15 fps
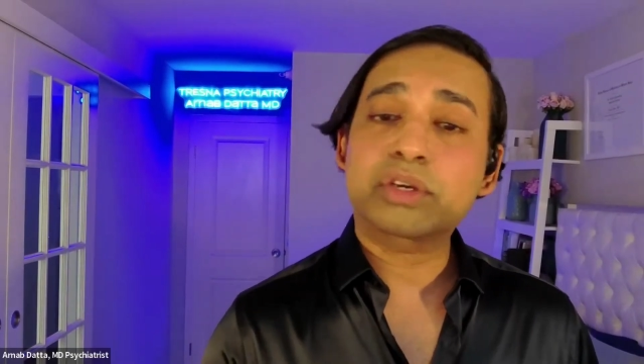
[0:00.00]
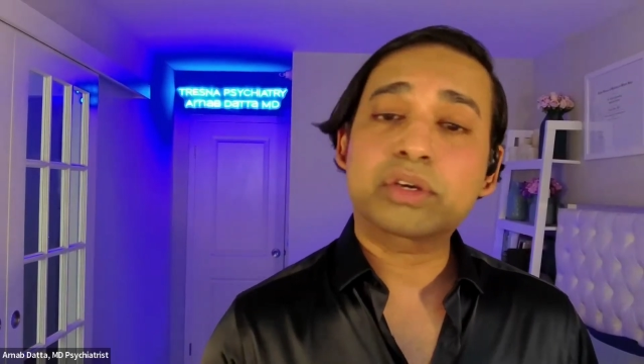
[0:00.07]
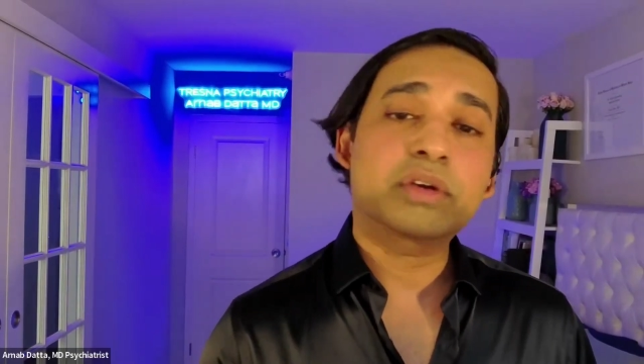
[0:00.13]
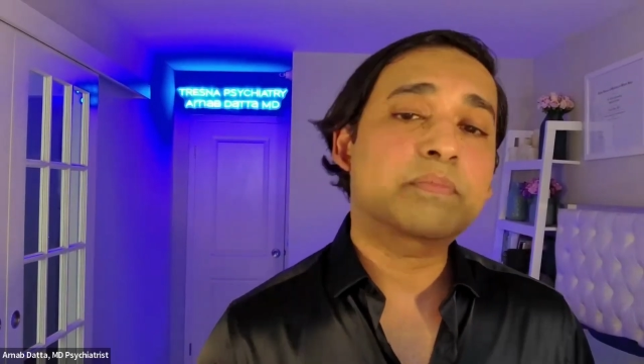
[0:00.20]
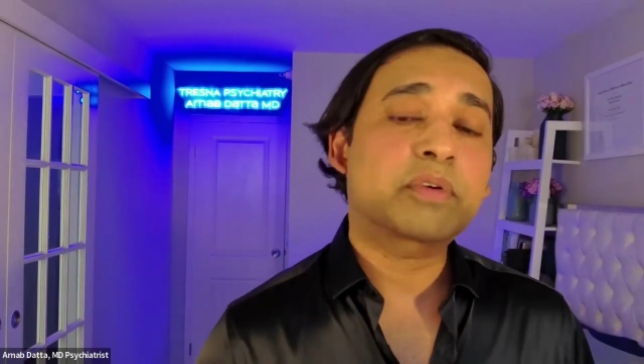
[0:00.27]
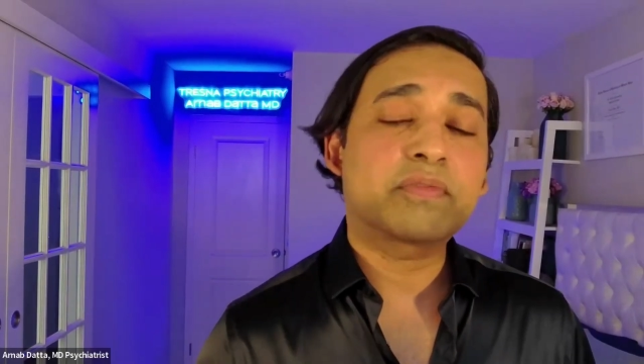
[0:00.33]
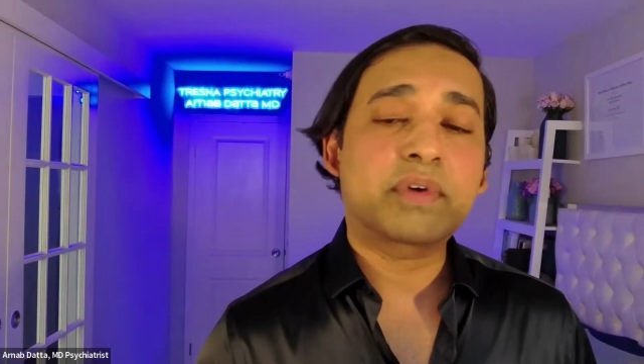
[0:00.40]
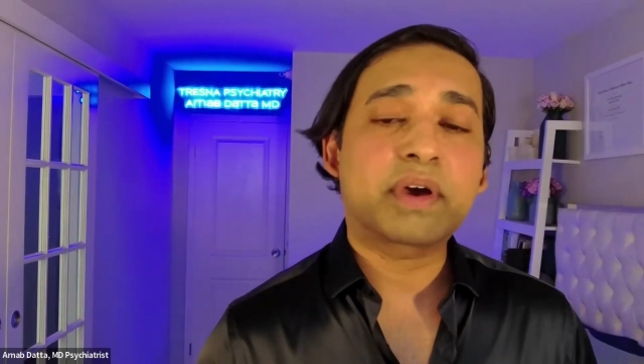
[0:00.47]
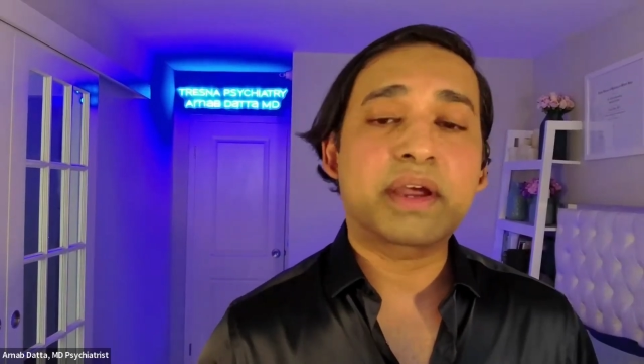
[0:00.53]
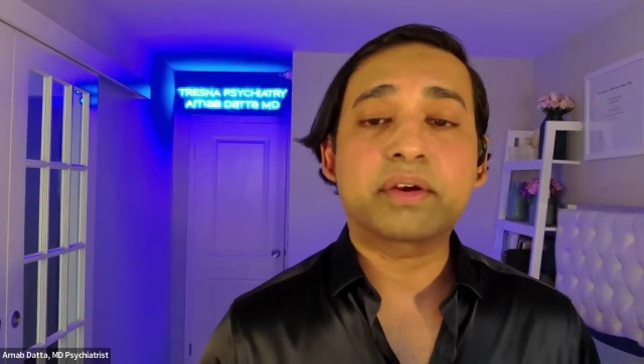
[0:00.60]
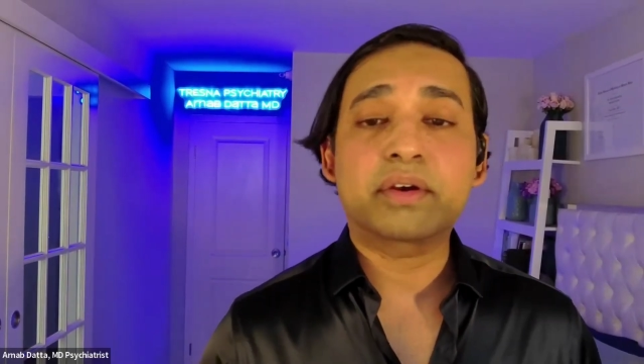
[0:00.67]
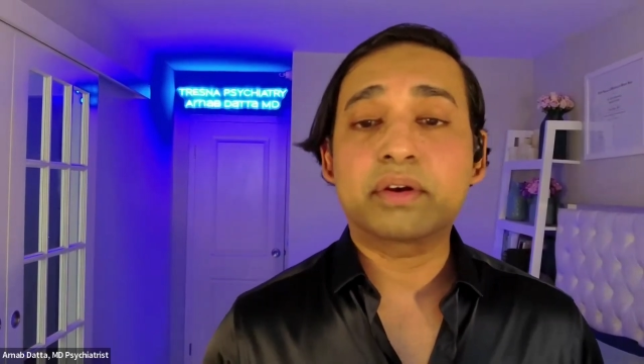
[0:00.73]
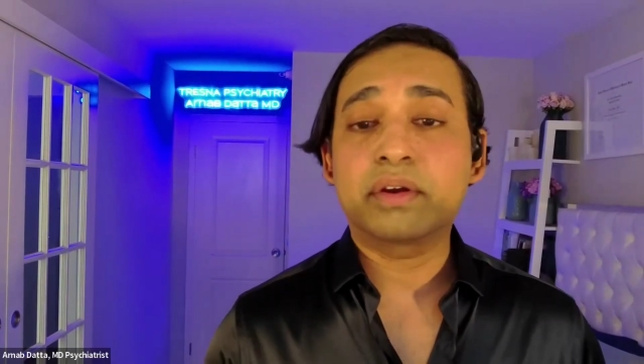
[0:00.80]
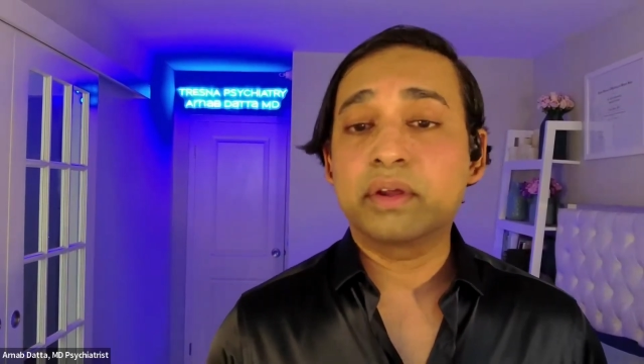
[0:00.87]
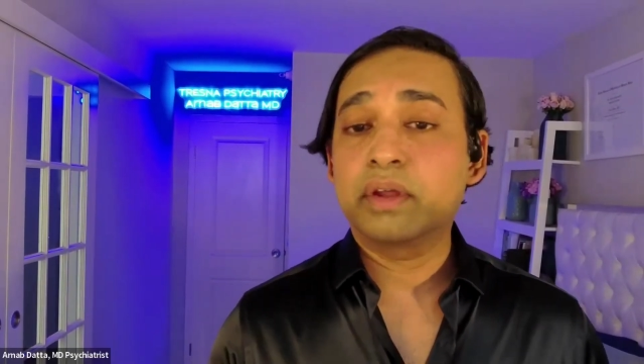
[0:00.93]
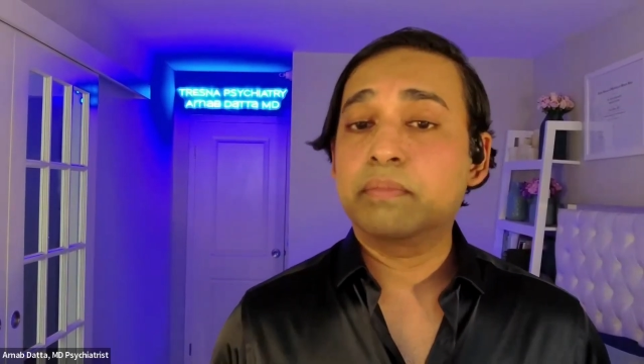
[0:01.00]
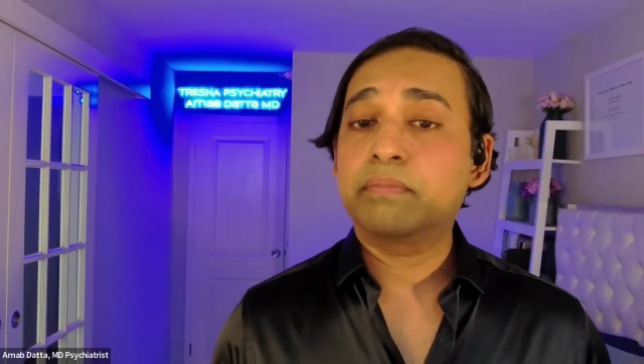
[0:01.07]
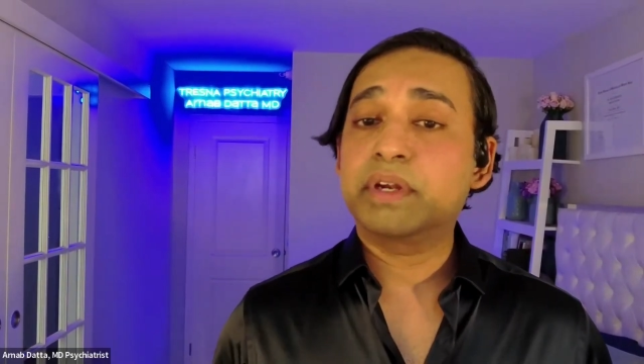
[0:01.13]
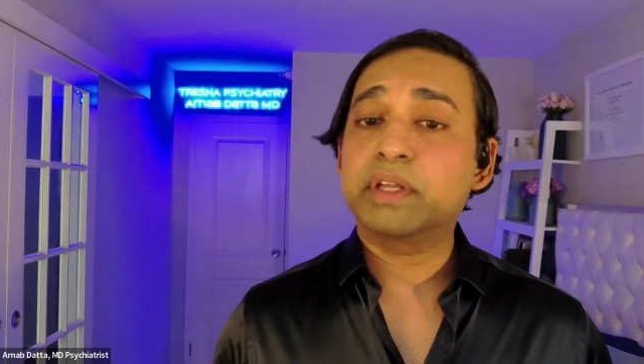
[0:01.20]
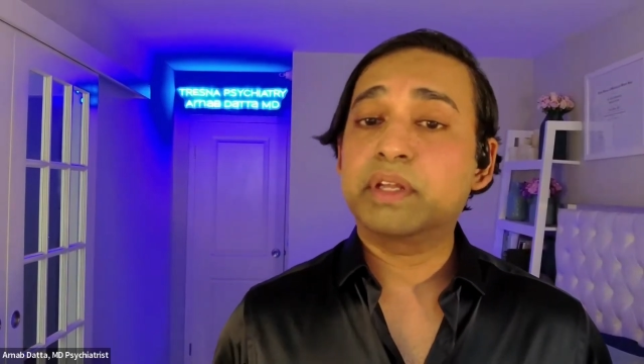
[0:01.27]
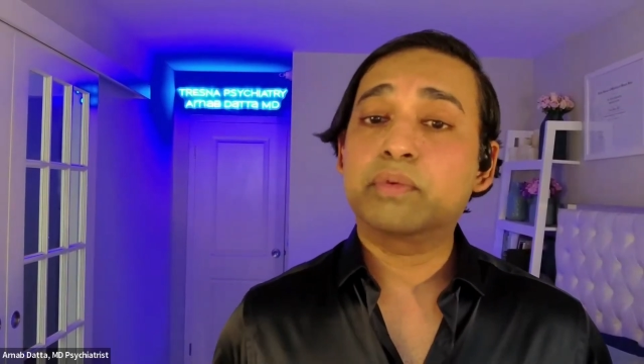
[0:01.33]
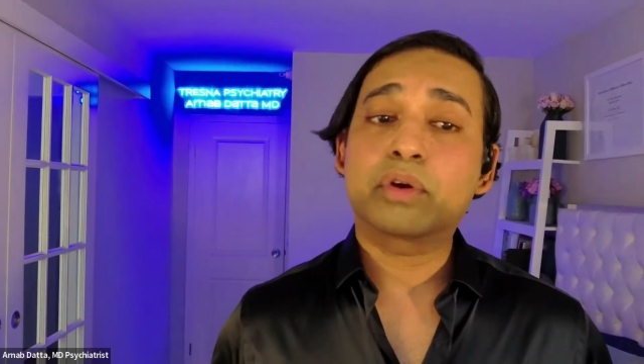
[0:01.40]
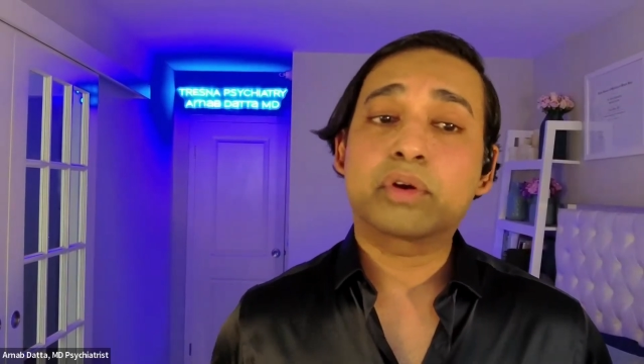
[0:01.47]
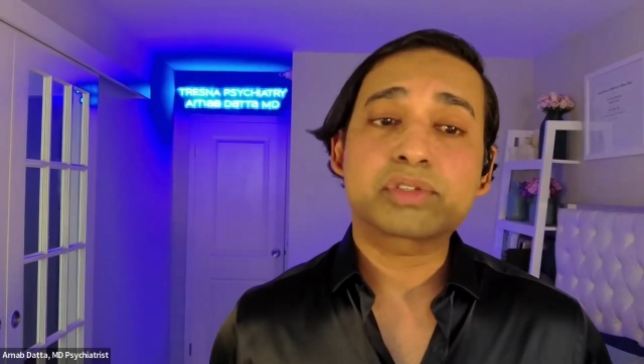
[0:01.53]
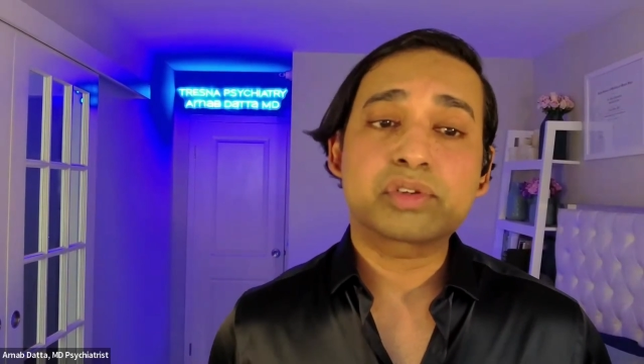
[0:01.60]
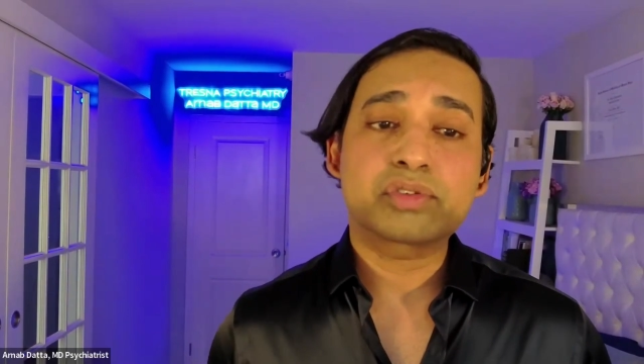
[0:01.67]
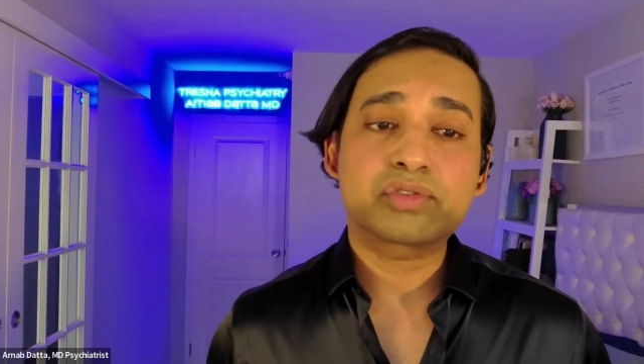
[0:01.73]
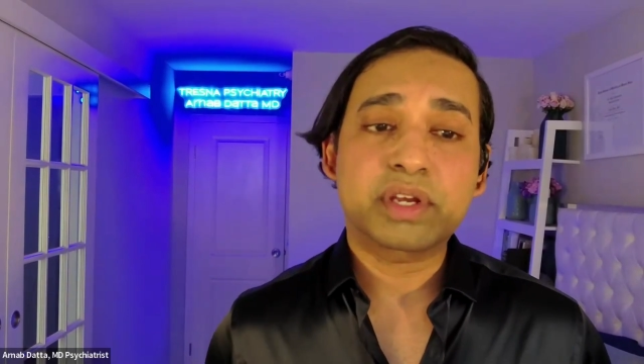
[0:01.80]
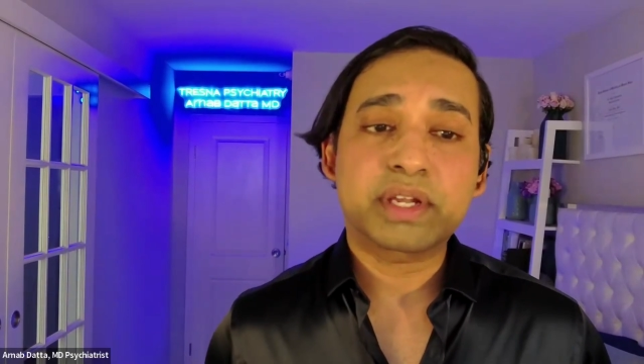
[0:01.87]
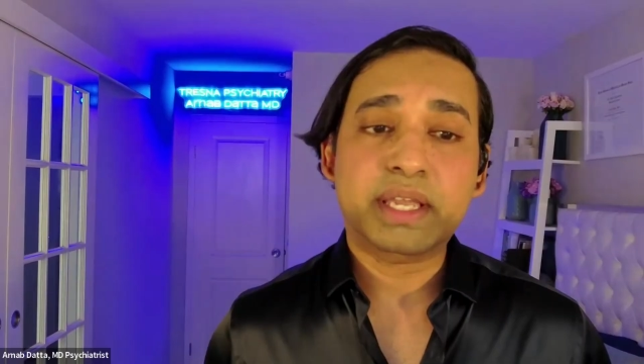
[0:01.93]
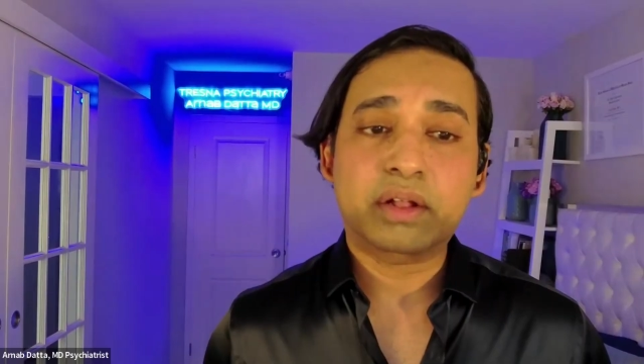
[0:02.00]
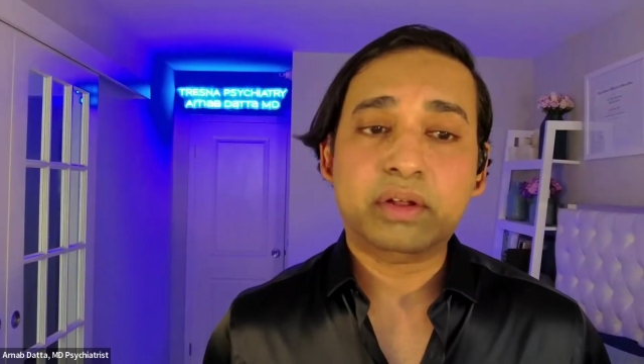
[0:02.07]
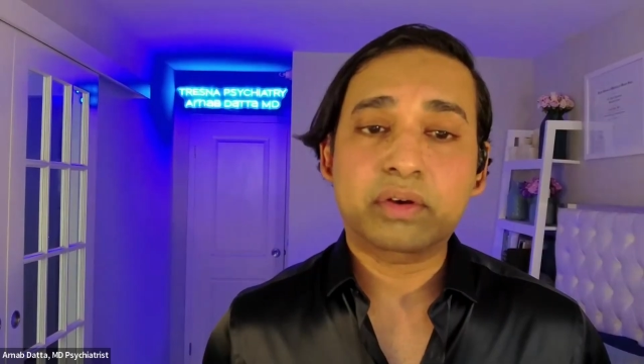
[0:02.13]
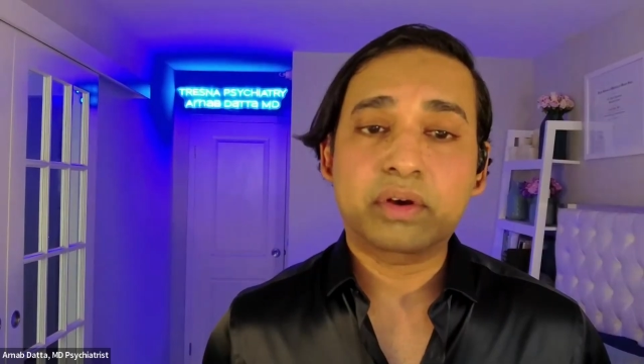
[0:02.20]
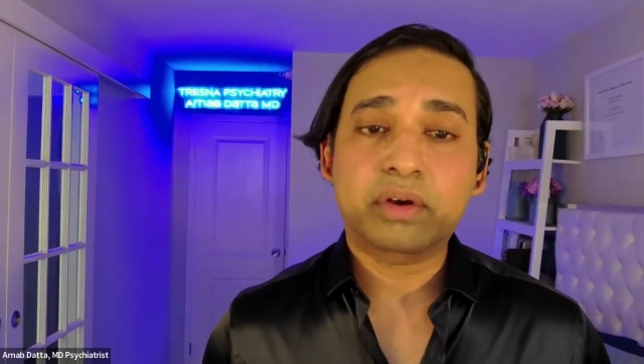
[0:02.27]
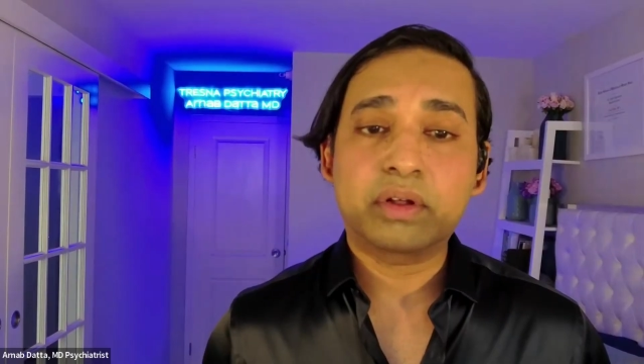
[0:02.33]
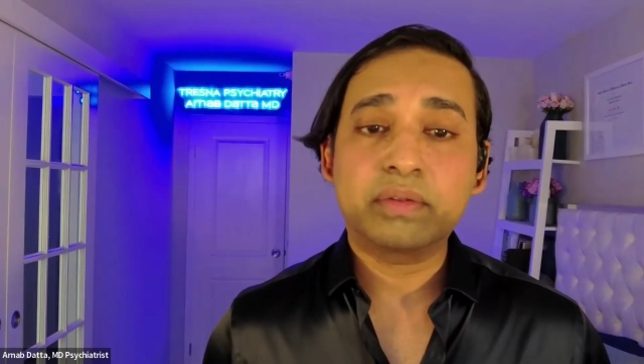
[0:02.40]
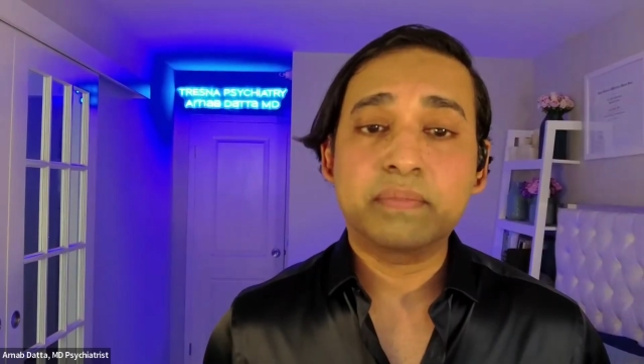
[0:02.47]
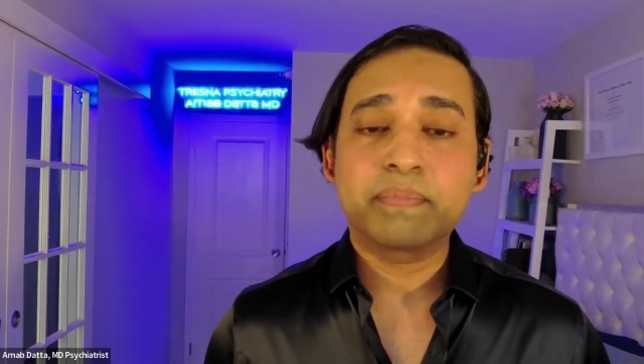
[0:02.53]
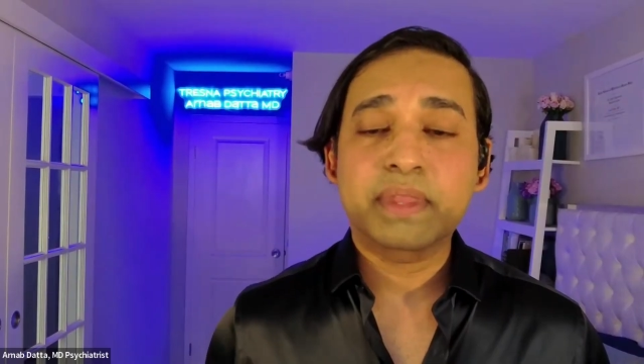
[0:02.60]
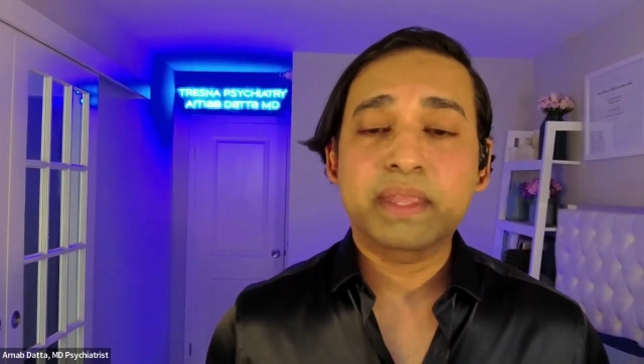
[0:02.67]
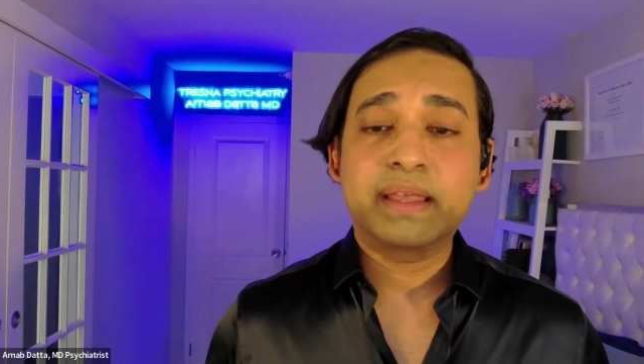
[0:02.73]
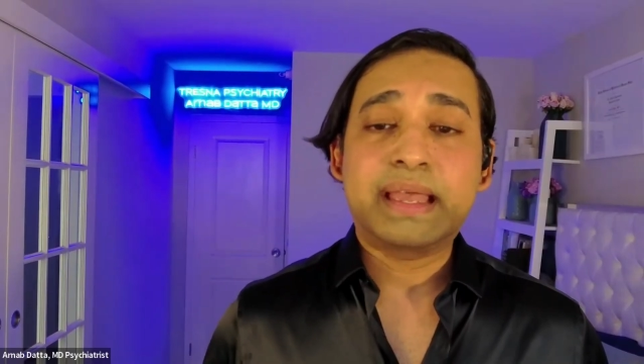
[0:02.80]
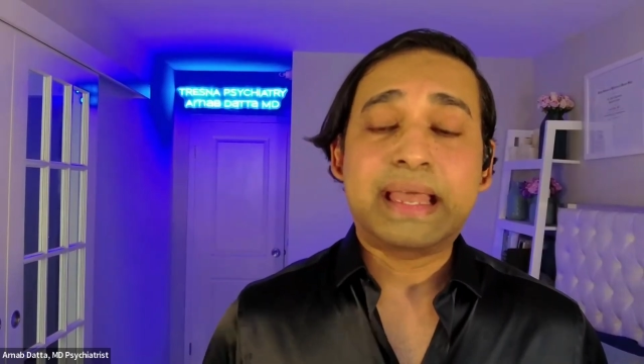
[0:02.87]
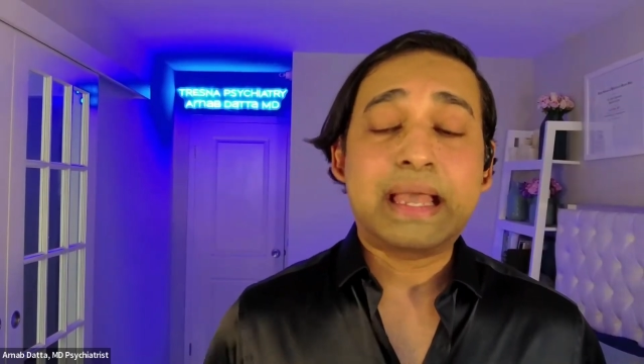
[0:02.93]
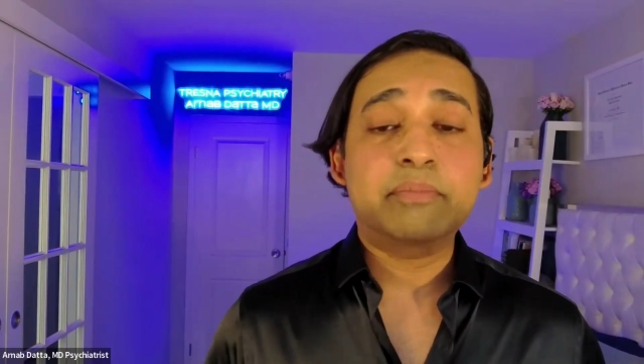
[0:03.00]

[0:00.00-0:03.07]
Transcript: He was a good provider, but he would also drink alcohol.